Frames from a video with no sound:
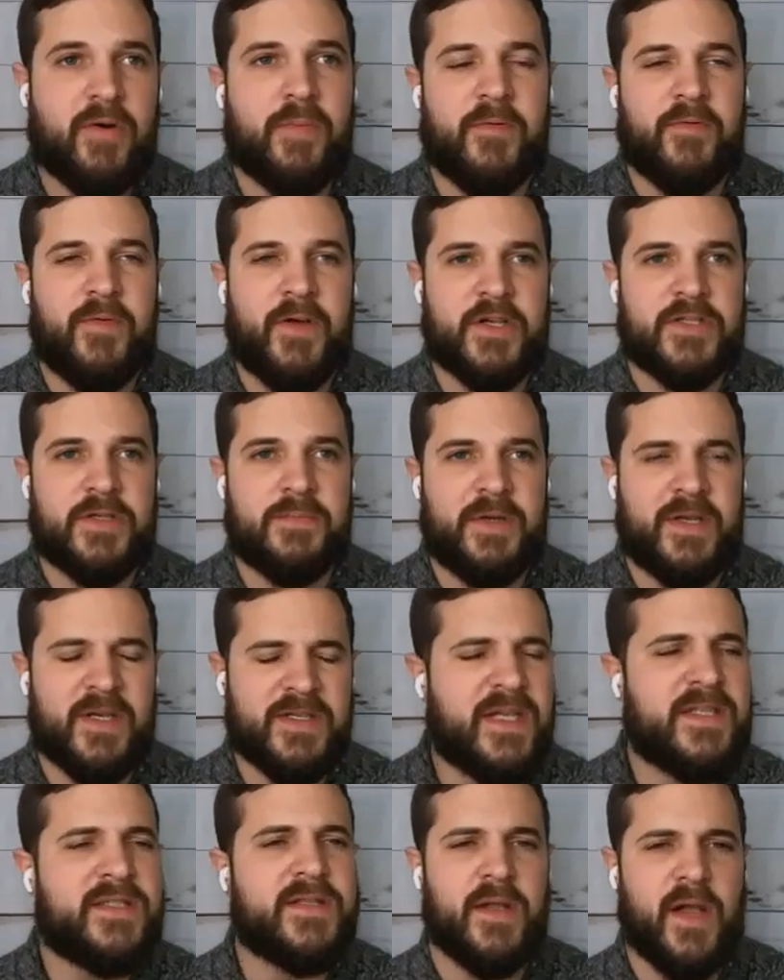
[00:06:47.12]
profession, because
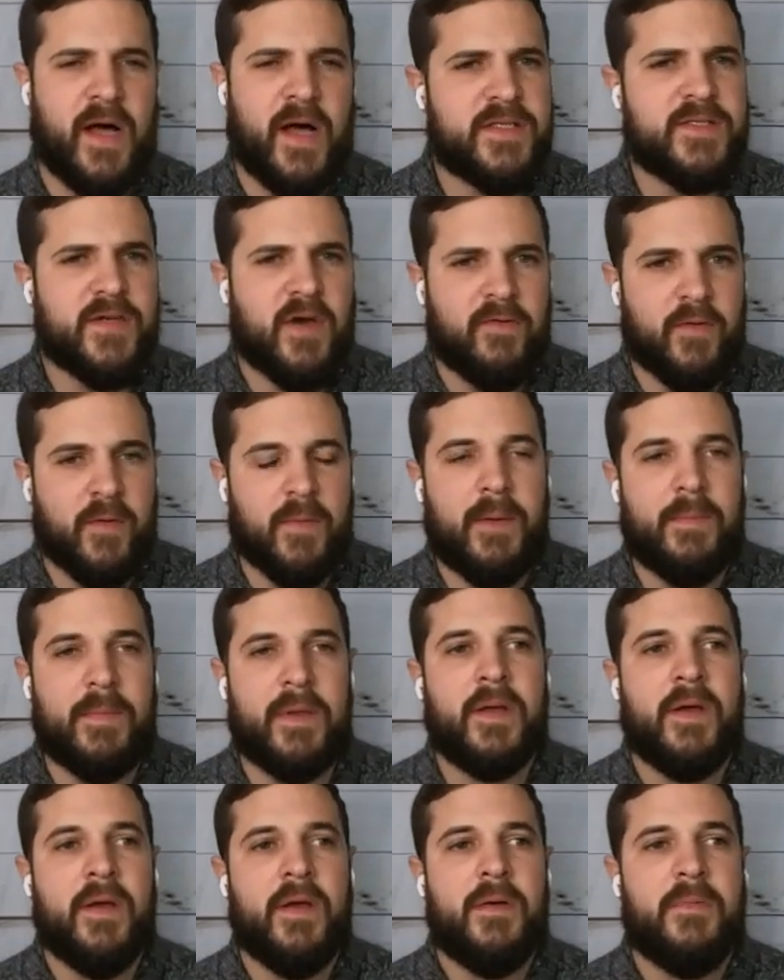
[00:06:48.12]
it's a lot, it's
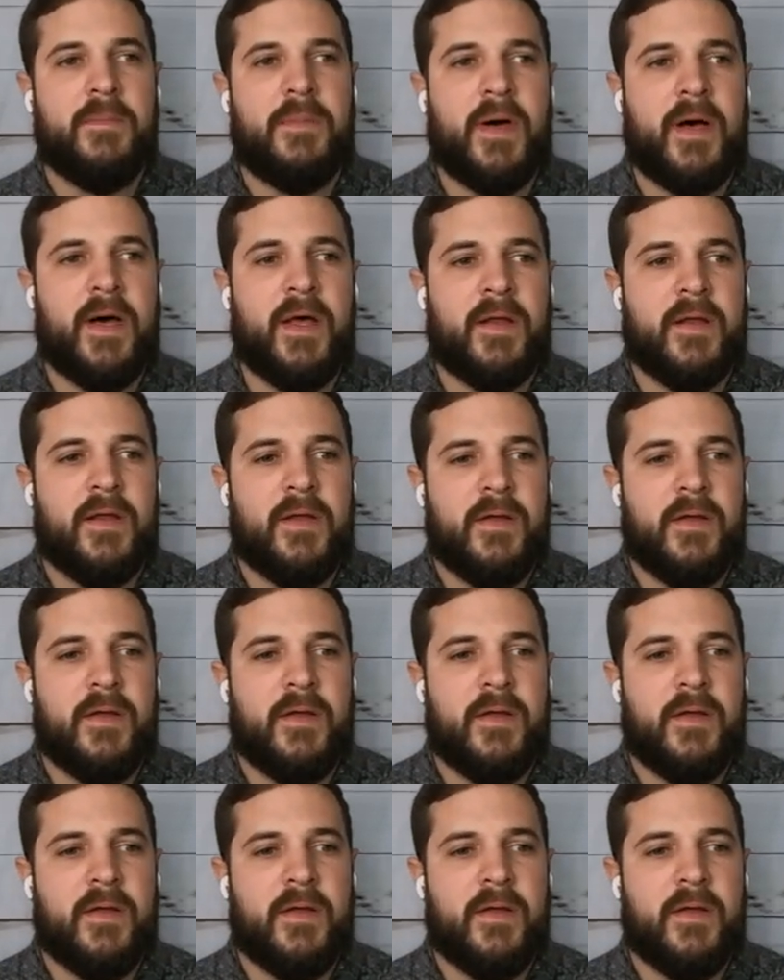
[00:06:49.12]
overwhelming, but